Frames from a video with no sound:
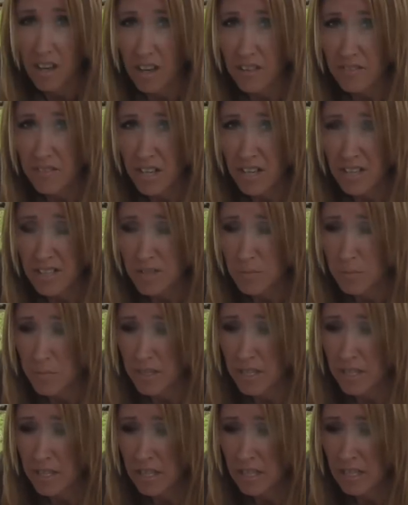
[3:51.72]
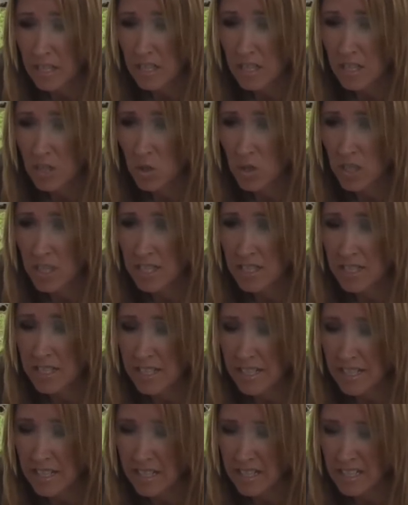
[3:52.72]
I've got my
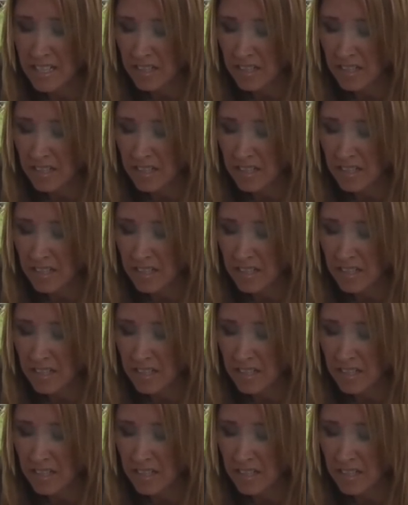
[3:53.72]
crazy icky